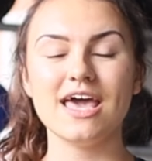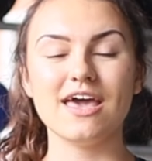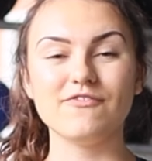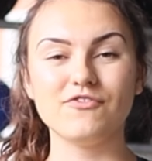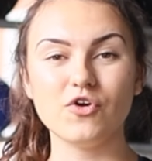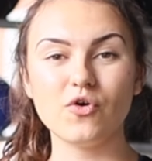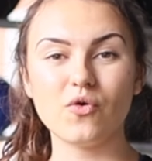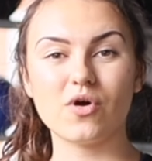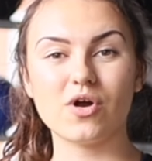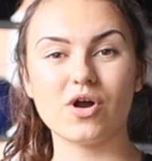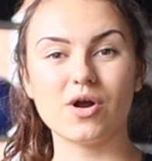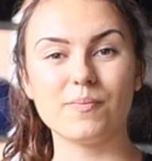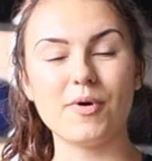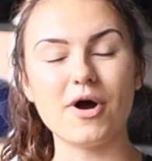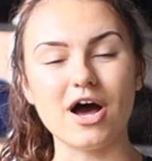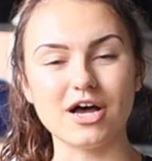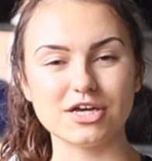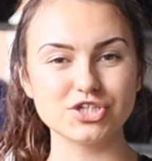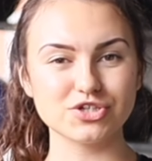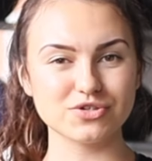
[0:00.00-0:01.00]
If your
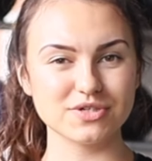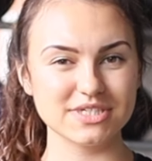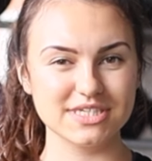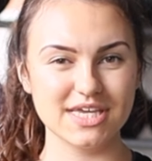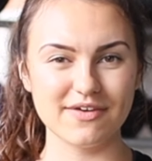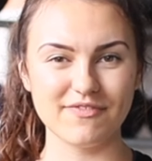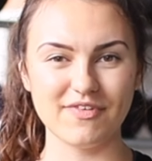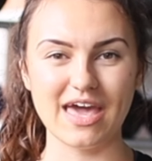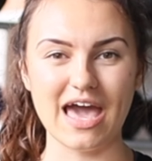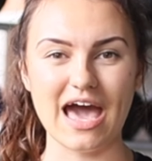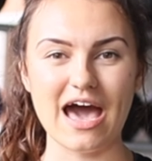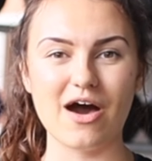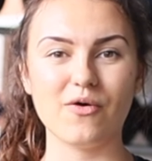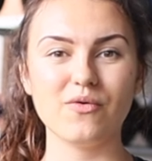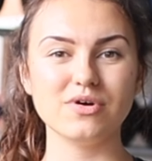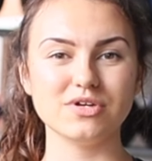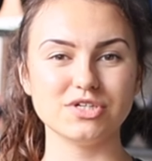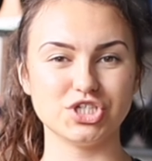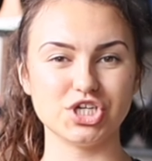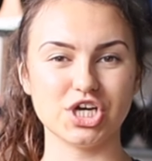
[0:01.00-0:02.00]
posture is giving
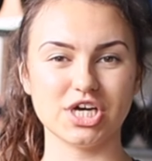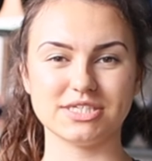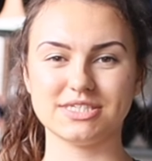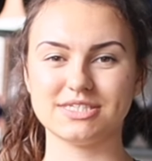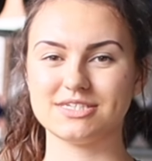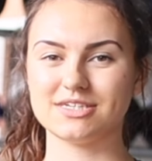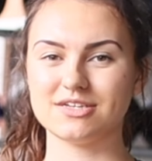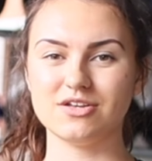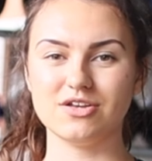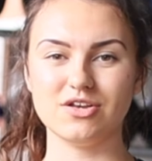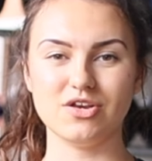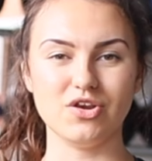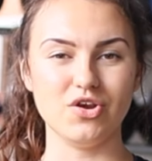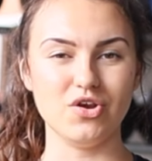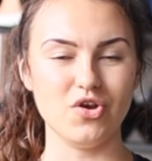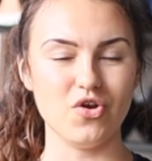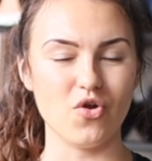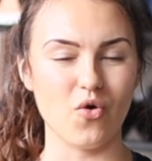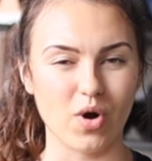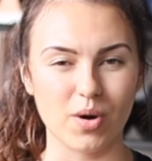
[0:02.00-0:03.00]
out just
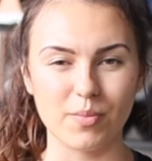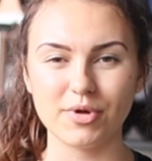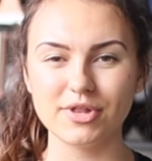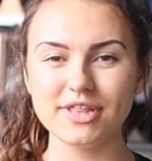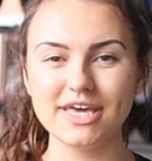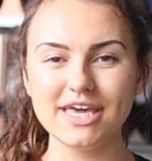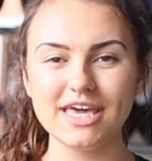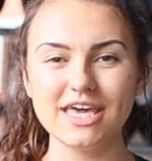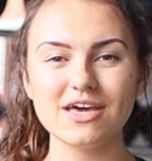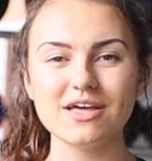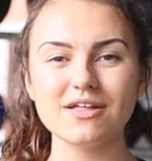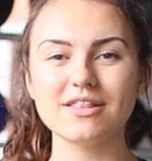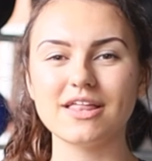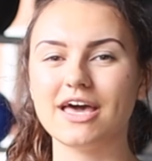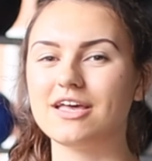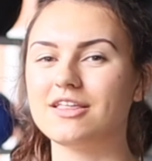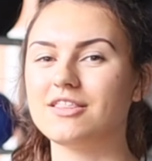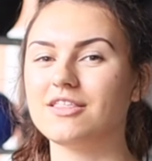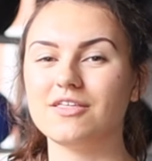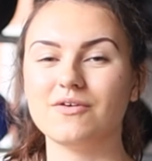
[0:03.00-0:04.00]
normally,
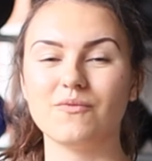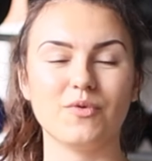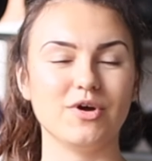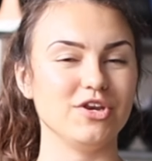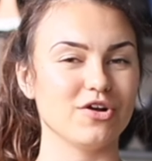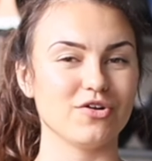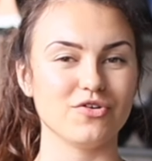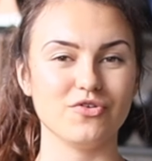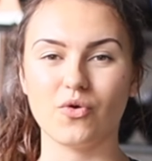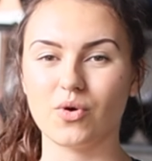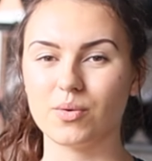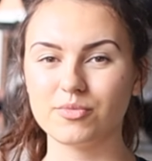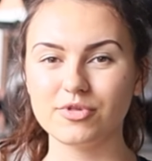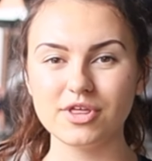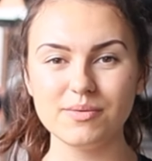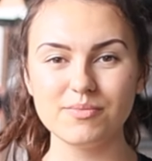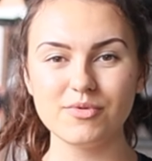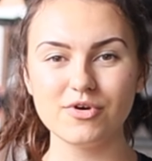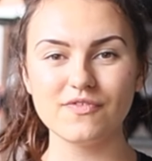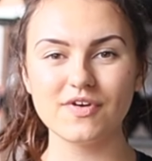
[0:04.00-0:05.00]
like when you're
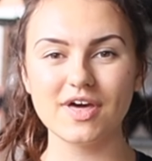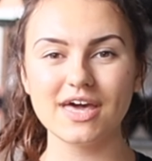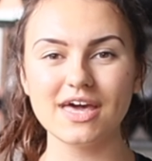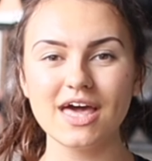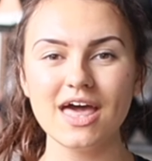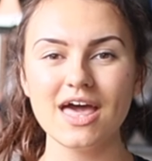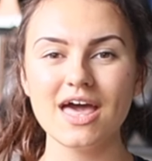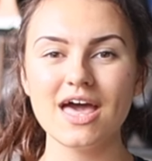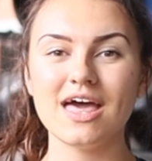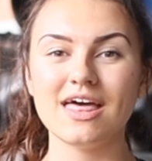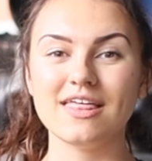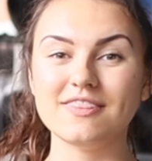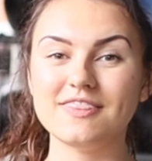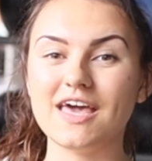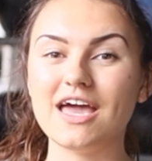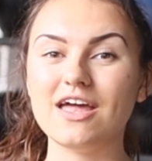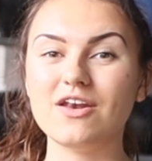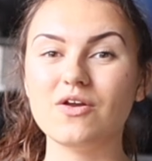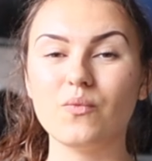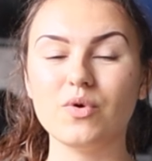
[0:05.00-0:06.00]
normally moving,
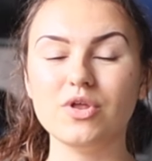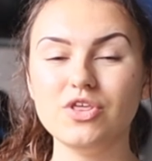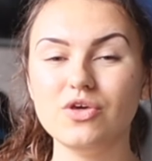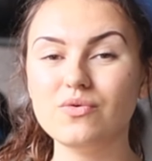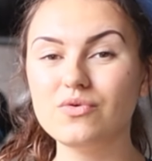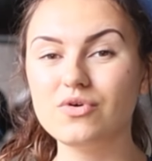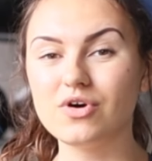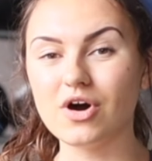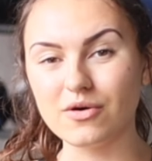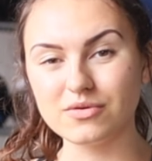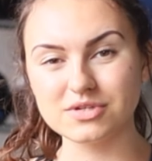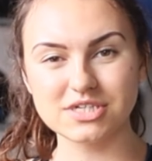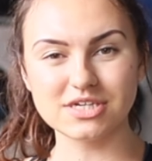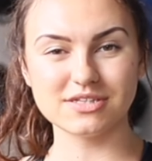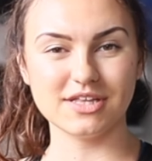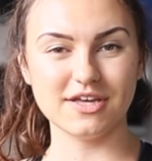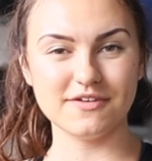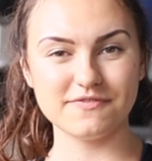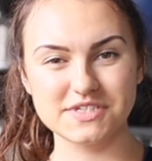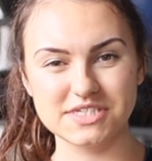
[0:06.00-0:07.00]
then when you go to
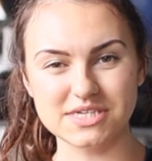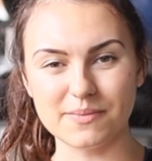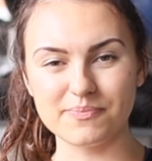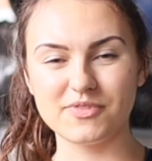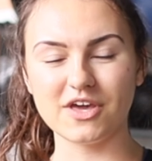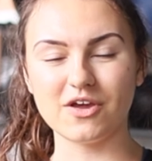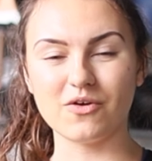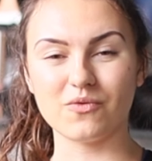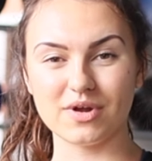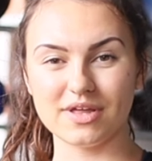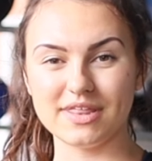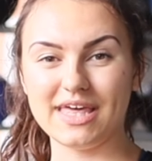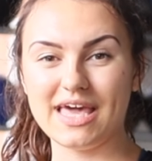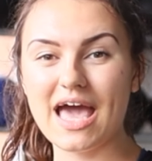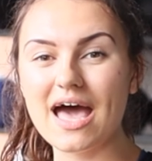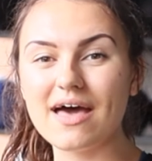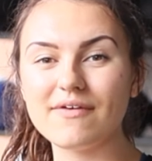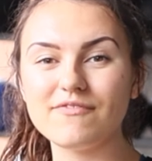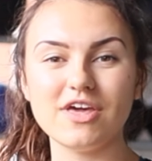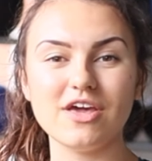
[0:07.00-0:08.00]
lift something really
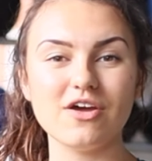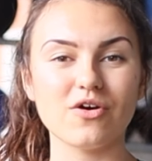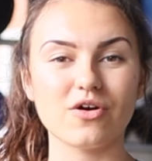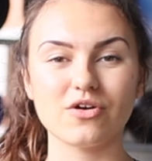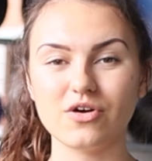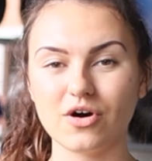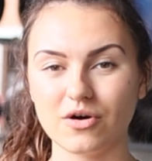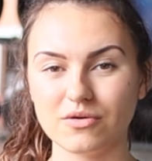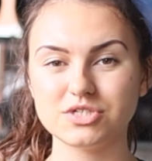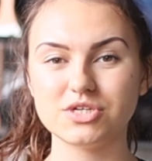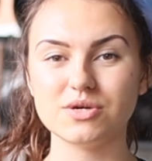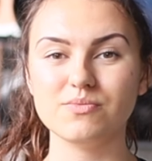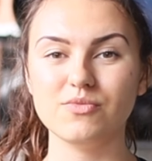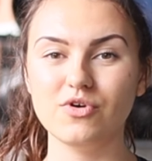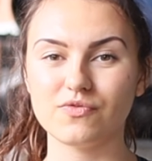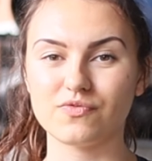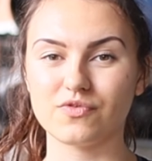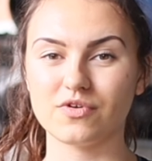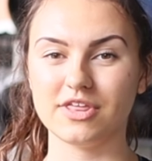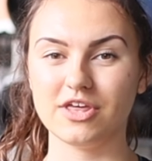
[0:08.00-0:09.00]
heavy or go to
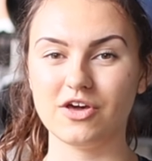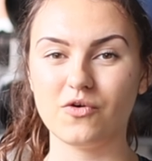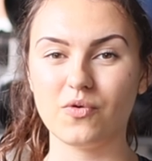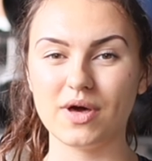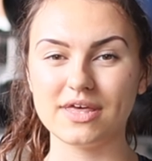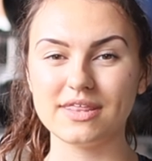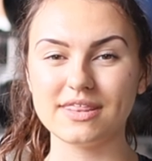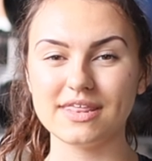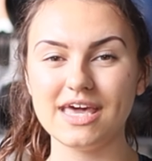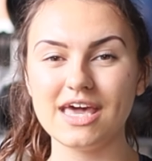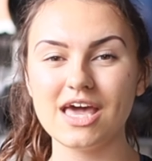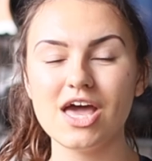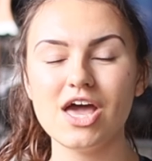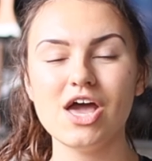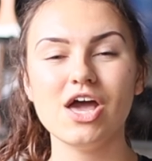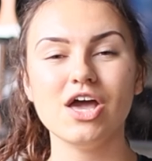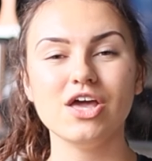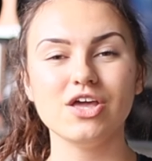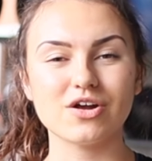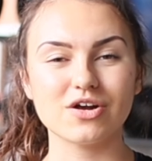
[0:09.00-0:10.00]
move really quickly,
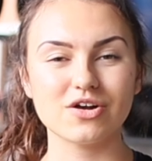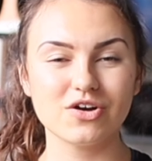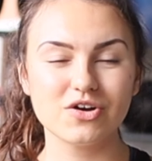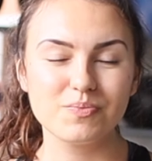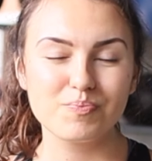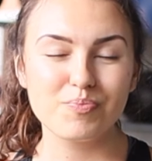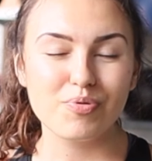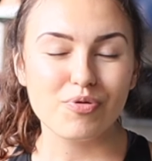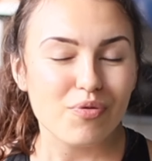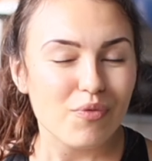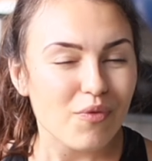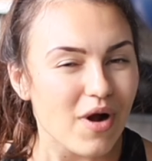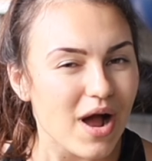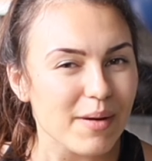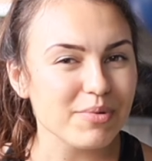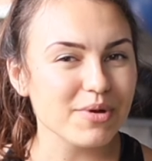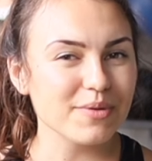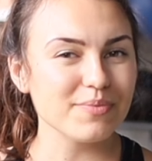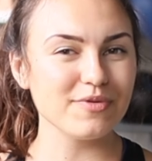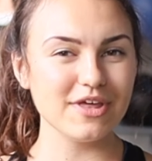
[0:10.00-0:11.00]
you're
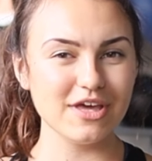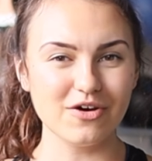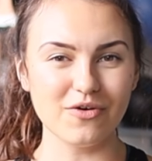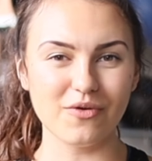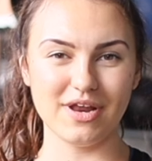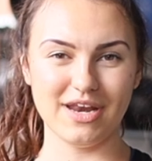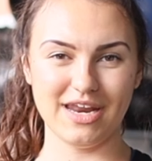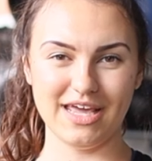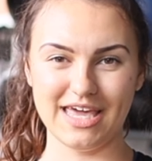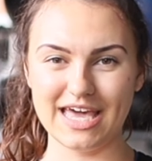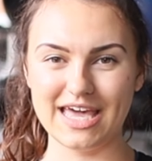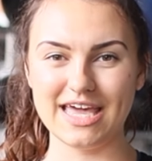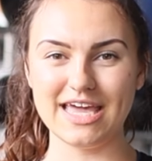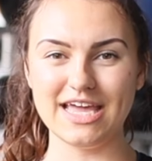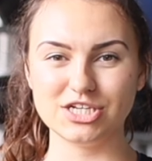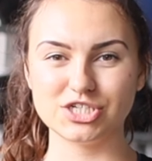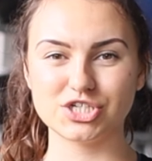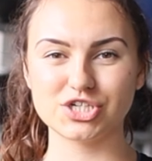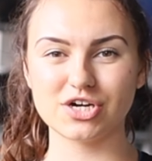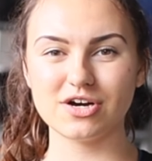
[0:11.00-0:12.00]
probably going to get
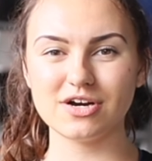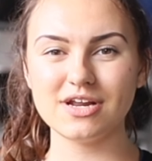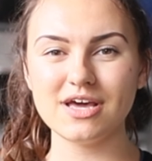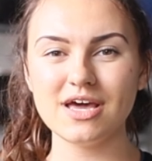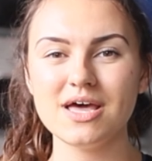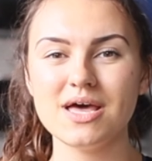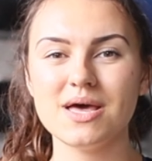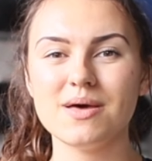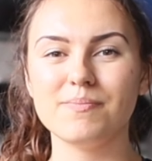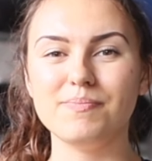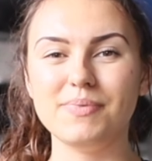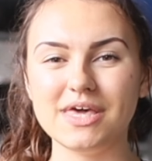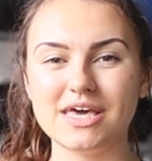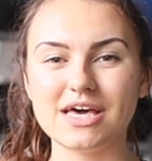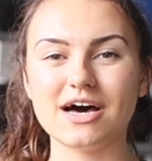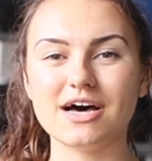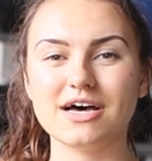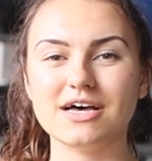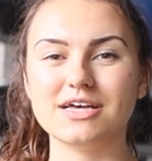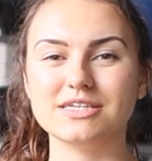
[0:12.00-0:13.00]
injured
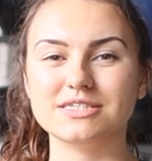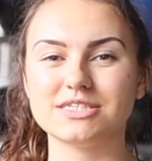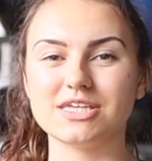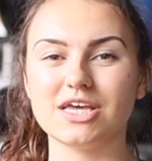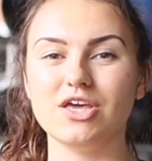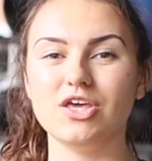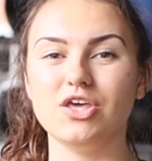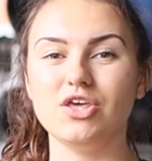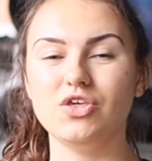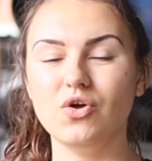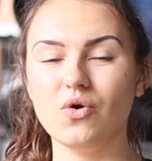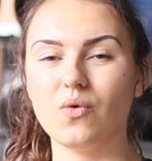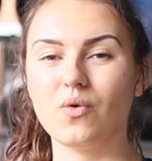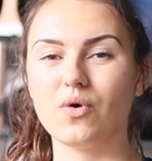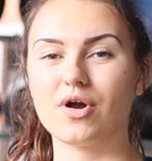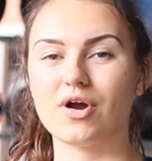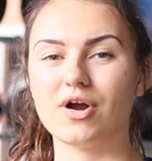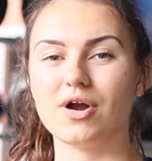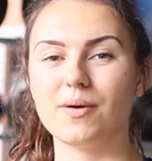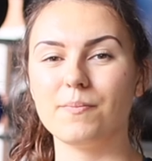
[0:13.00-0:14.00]
because
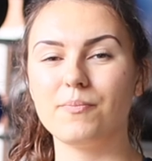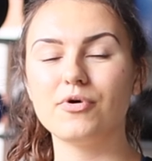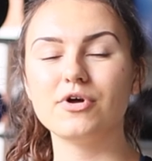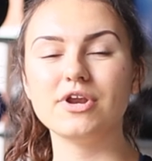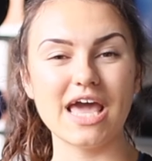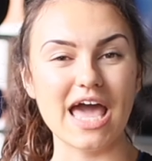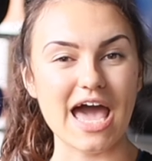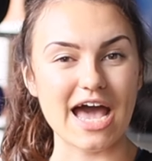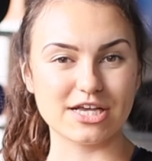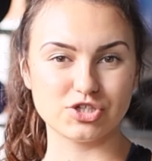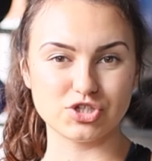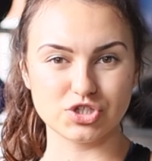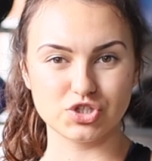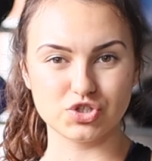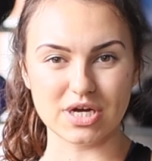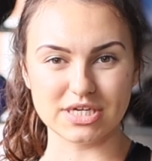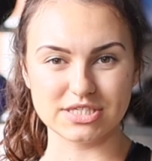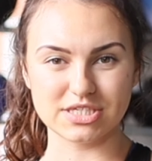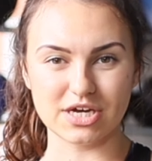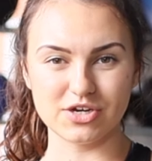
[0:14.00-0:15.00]
you're putting extra
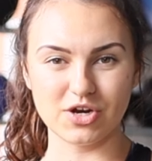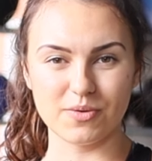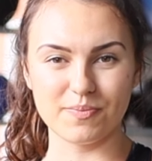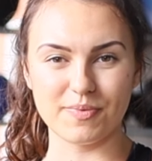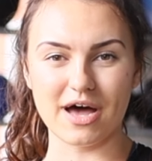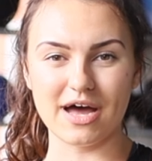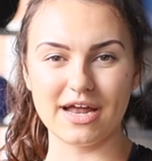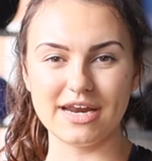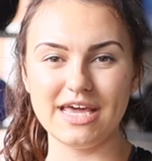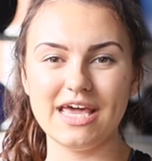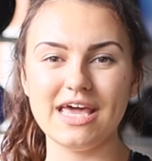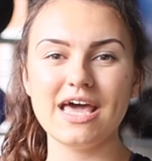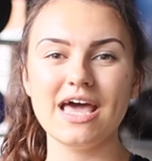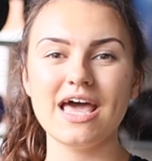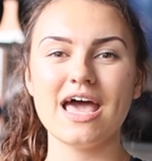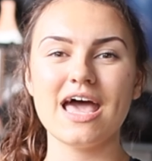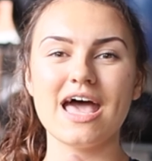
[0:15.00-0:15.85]
stress on your body